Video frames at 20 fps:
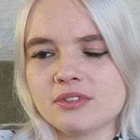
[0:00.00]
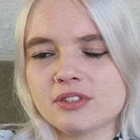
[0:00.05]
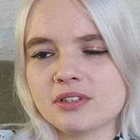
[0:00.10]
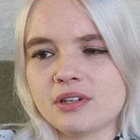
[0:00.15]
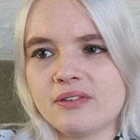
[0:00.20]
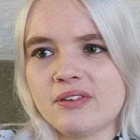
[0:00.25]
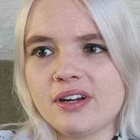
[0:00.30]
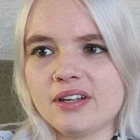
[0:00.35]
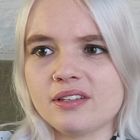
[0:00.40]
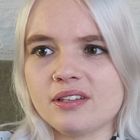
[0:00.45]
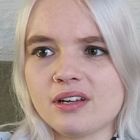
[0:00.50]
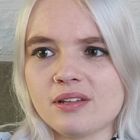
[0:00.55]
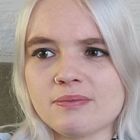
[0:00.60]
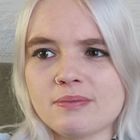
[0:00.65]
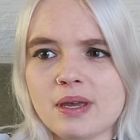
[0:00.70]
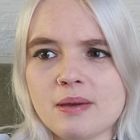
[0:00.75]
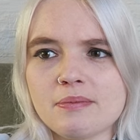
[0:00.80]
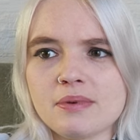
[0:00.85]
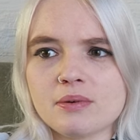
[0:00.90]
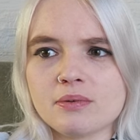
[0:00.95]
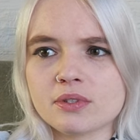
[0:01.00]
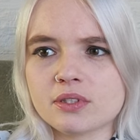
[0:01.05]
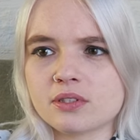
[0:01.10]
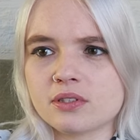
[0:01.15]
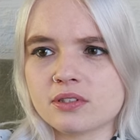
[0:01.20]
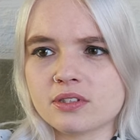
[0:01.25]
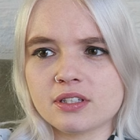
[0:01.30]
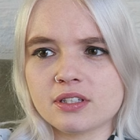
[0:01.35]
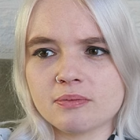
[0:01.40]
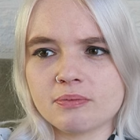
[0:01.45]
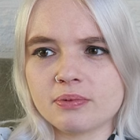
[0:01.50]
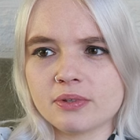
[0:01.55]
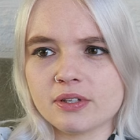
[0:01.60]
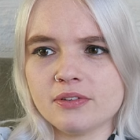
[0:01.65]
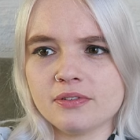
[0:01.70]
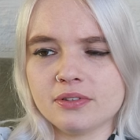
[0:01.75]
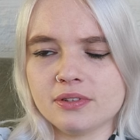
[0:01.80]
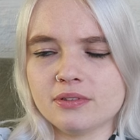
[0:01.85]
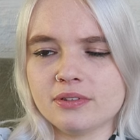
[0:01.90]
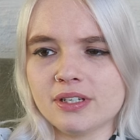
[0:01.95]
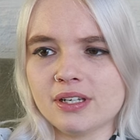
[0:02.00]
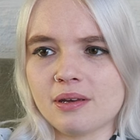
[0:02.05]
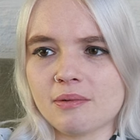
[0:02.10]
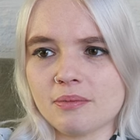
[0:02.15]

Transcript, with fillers: So I thought maybe it was in a preview and